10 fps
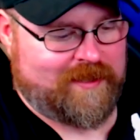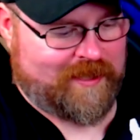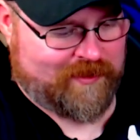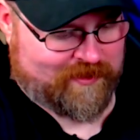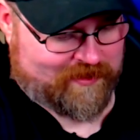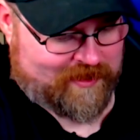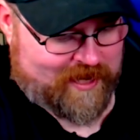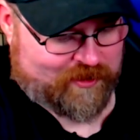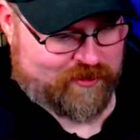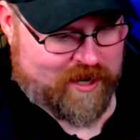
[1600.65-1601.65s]
He's just
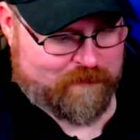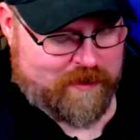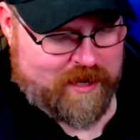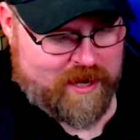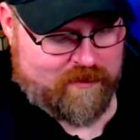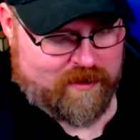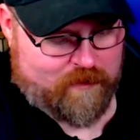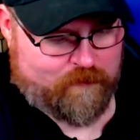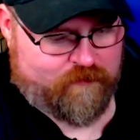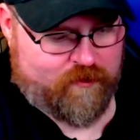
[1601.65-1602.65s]
like, check me out.
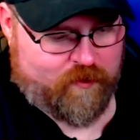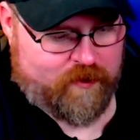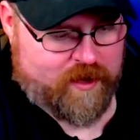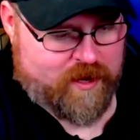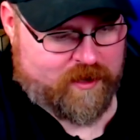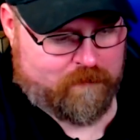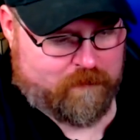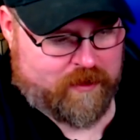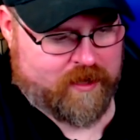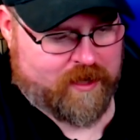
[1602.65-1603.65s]
I'm furry and I'm
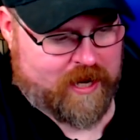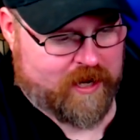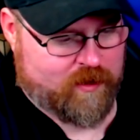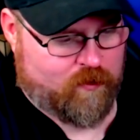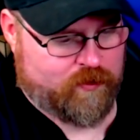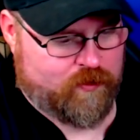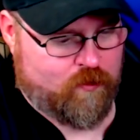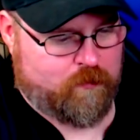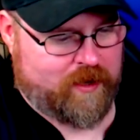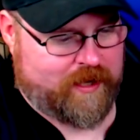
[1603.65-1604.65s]
big and I ain't going no
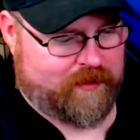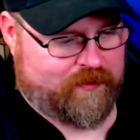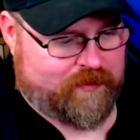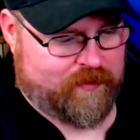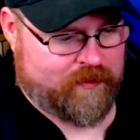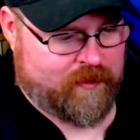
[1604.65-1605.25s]
place.